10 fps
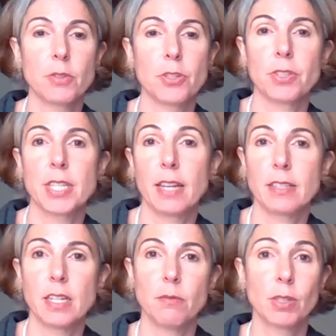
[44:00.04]
I'm sure
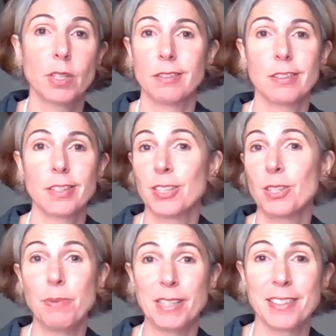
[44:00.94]
Tasnim can
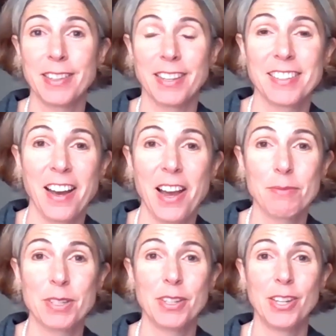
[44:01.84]
speak to this, and I
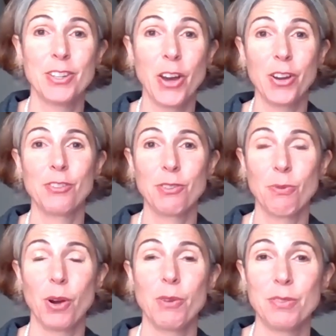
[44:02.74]
absolutely know from
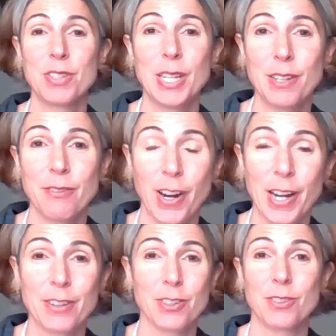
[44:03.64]
what we've seen in
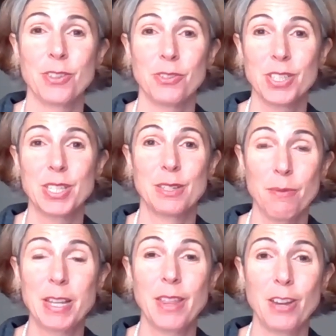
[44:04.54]
financial services, I
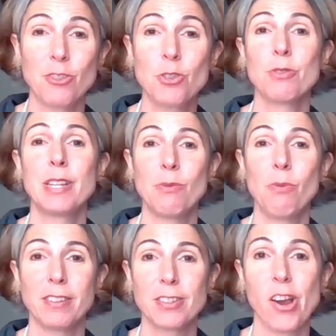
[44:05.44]
mean, they truly
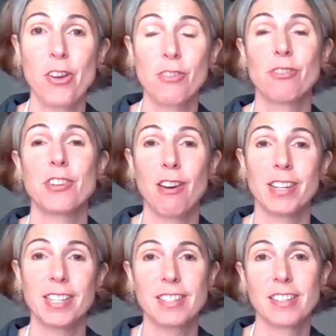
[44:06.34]
went
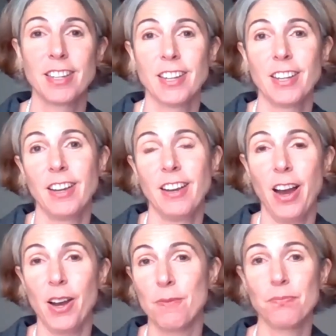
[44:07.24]
overnight
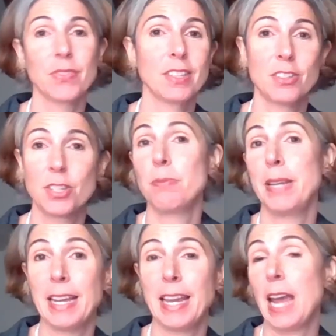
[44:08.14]
to
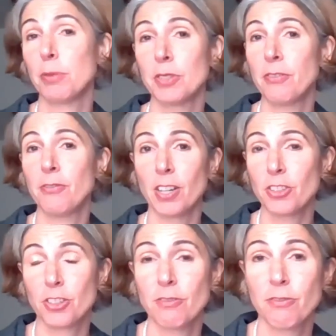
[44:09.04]
being able to
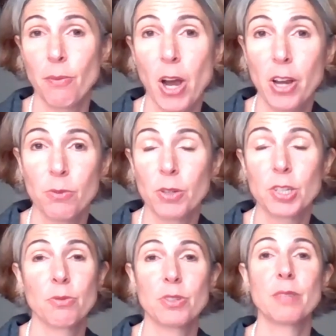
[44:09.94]
function from home,
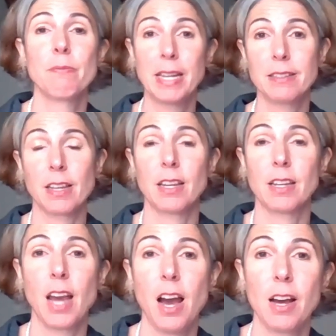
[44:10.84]
which was amazing.